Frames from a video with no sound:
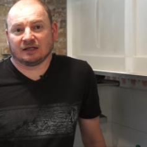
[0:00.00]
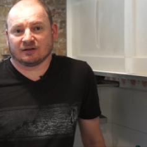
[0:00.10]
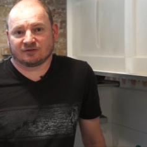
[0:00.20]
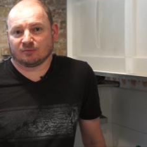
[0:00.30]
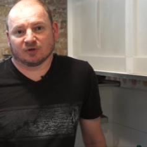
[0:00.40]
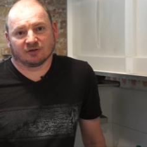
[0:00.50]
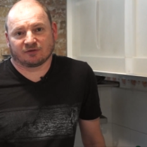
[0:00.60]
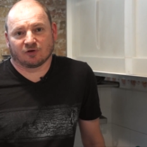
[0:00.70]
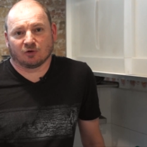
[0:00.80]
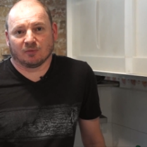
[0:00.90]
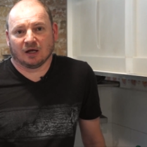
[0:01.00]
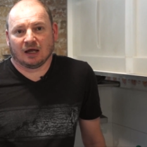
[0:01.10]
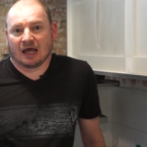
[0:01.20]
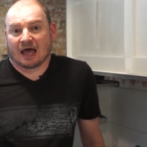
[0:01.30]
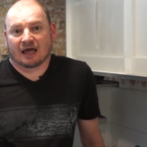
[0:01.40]
in its simplest form.
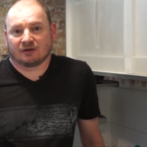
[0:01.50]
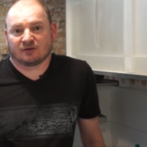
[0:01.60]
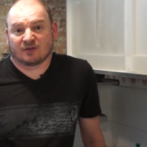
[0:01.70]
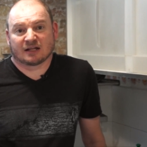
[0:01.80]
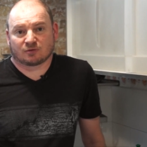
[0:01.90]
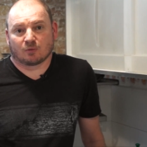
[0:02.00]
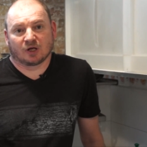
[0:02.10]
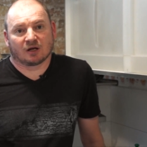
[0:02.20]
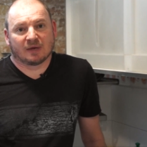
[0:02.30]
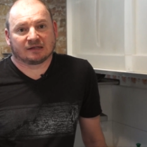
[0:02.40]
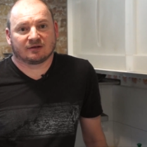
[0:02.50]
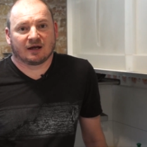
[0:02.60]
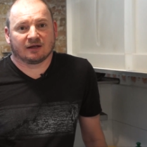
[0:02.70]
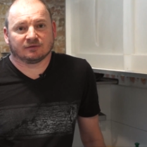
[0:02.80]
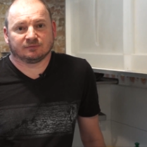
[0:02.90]
And that's what we're going to make
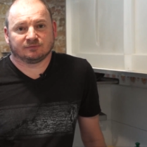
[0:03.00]
today.